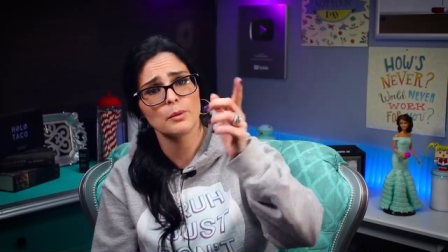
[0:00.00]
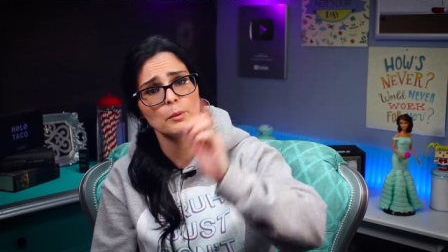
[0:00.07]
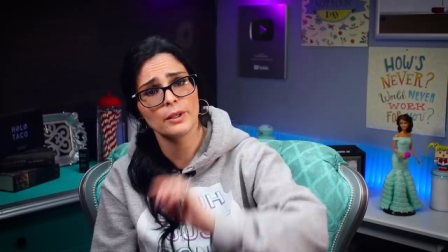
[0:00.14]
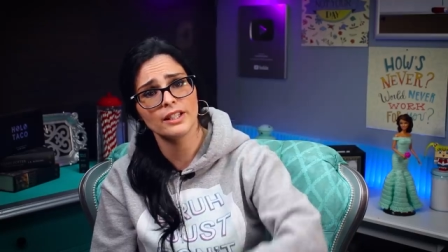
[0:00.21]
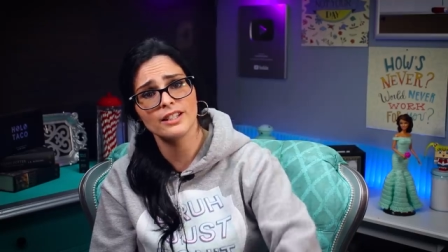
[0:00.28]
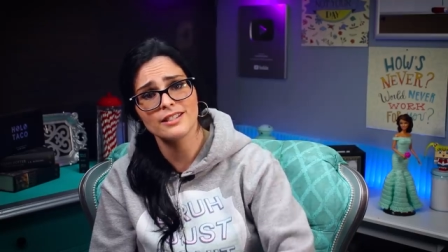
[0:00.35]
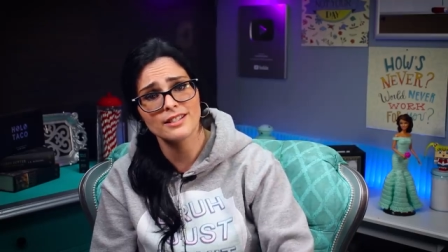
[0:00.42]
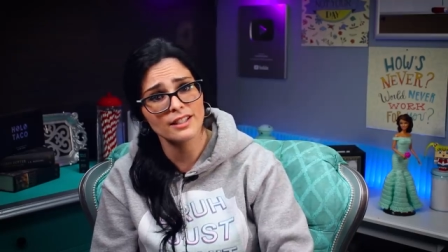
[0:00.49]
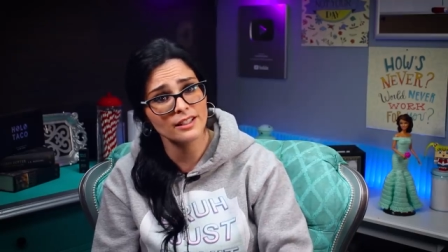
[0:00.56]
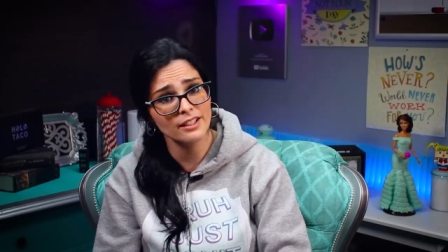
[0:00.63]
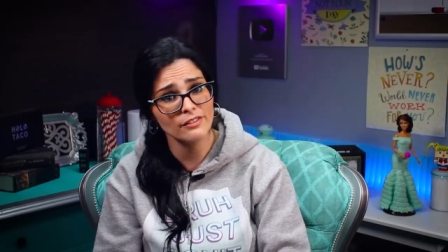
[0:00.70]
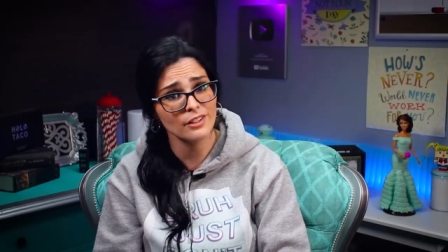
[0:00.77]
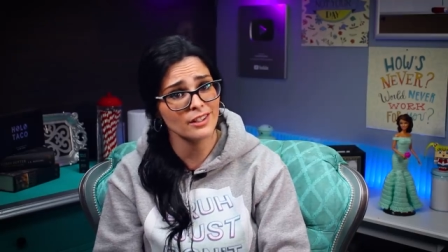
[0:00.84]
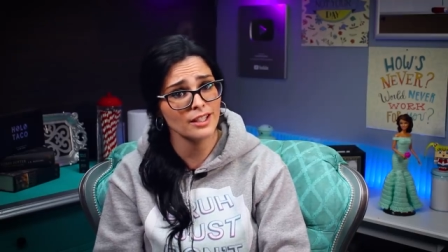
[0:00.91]
But
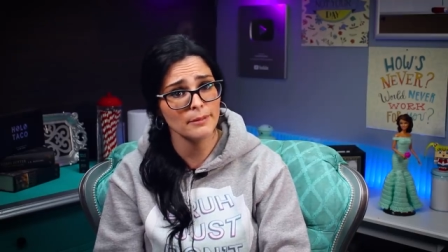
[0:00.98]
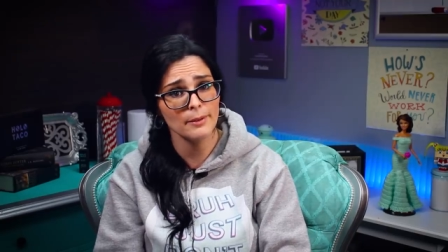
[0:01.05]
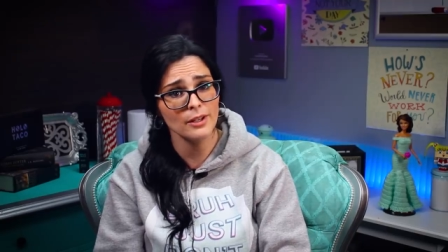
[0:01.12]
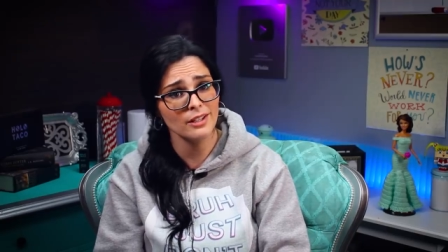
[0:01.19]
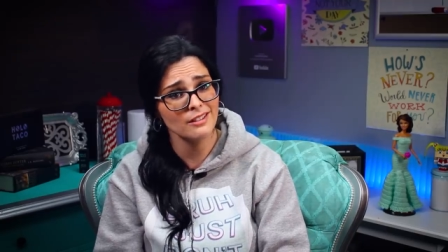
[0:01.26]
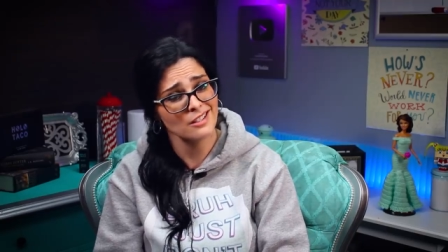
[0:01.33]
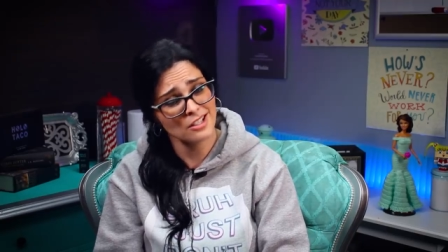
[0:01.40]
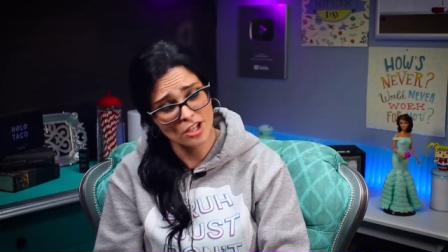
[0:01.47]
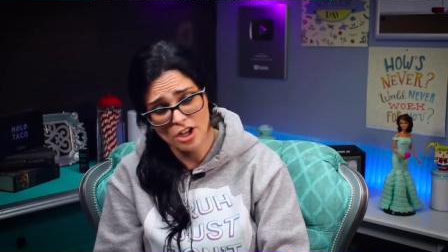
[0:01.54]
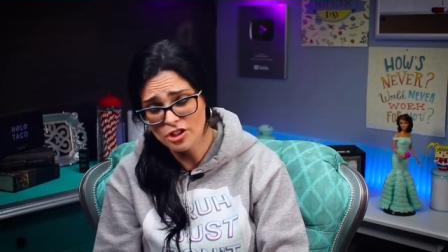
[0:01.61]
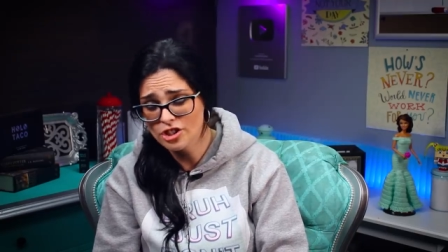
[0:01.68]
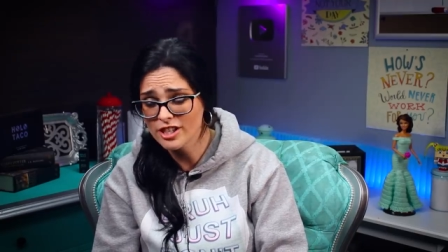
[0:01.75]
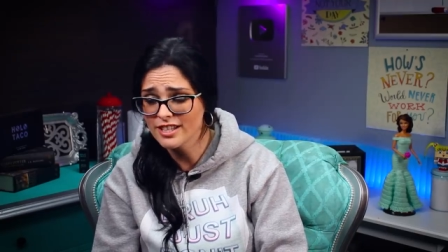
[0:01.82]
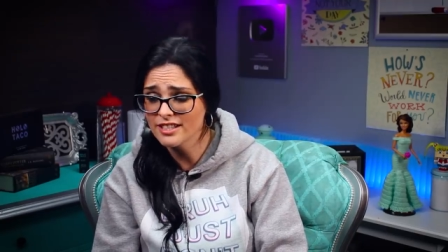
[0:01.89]
realistically, if you think about it,
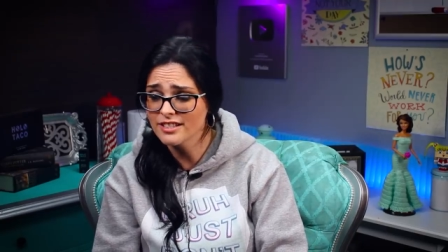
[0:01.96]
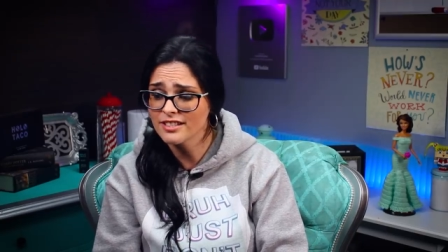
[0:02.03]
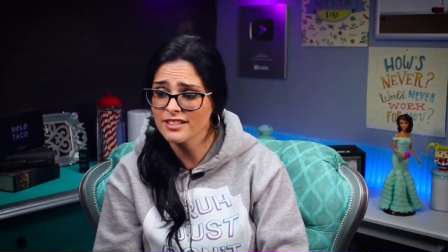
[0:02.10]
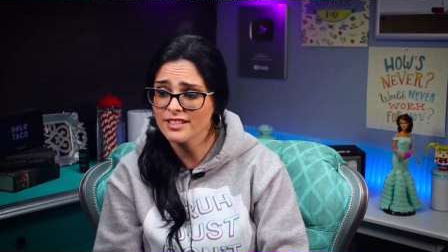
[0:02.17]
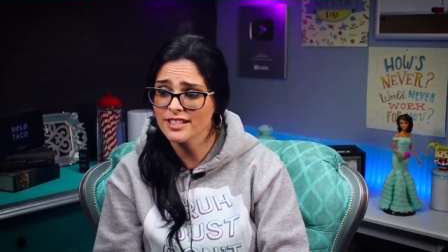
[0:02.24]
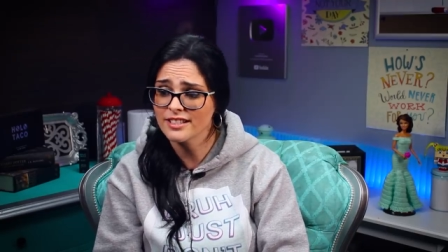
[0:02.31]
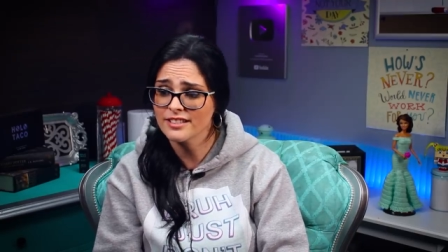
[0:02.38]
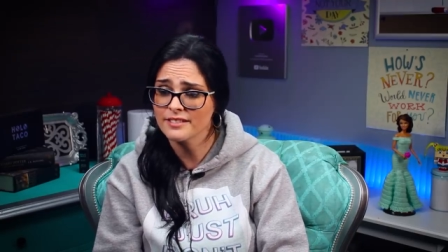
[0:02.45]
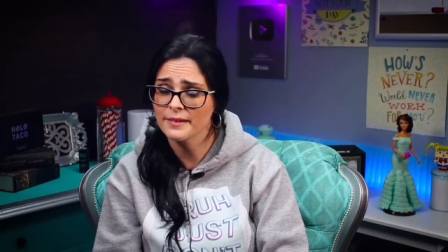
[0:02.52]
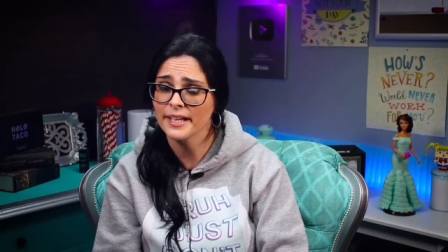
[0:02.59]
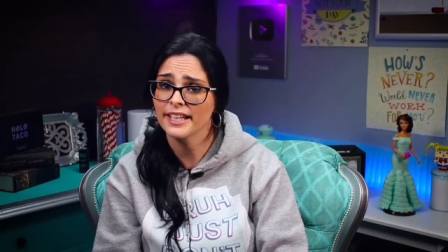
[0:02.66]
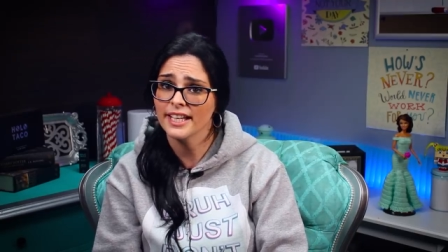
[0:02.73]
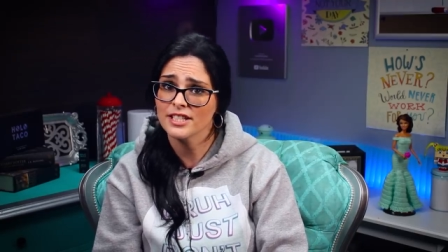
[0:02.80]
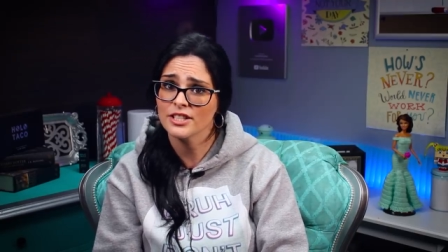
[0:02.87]
nostalgia is a disease.
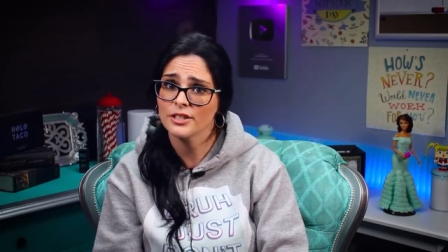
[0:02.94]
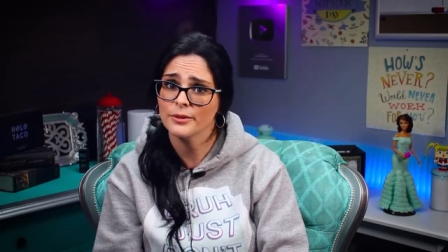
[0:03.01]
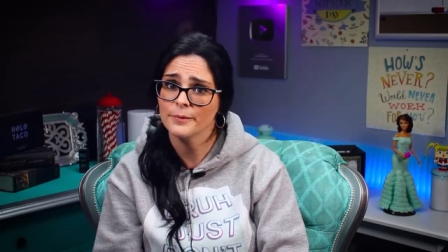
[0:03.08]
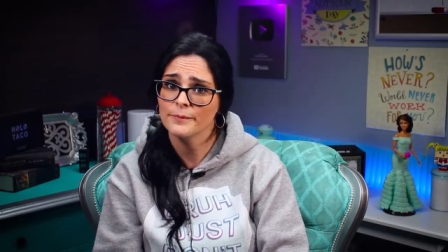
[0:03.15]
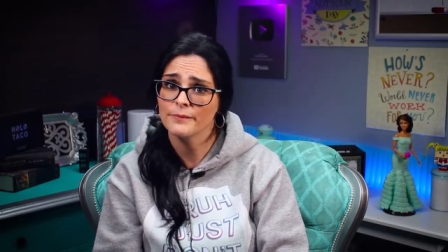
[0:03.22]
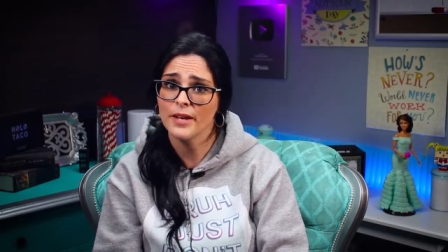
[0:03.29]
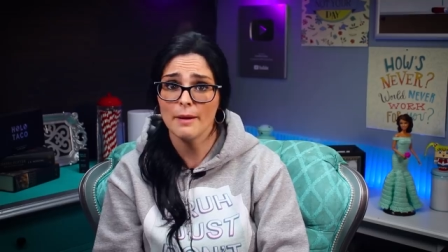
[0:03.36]
It gets you.